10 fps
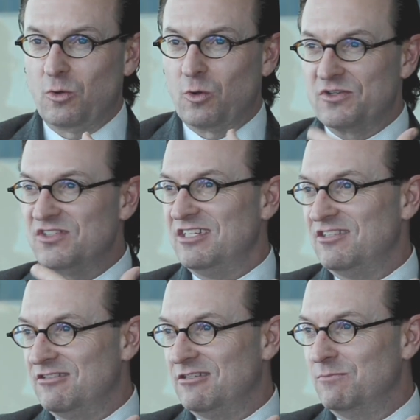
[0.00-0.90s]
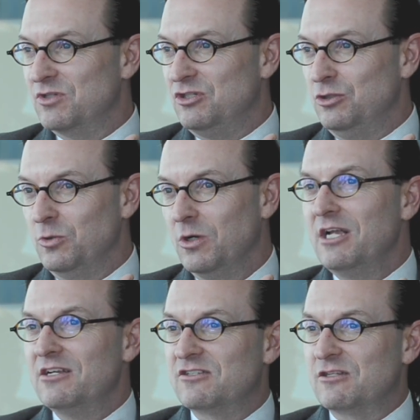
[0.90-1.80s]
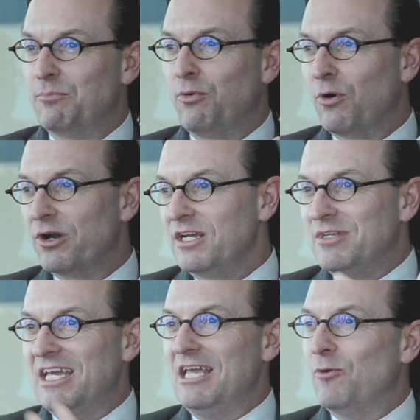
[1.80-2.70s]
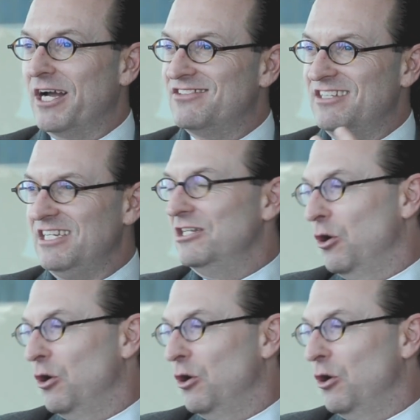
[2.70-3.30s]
or systems to support KYC,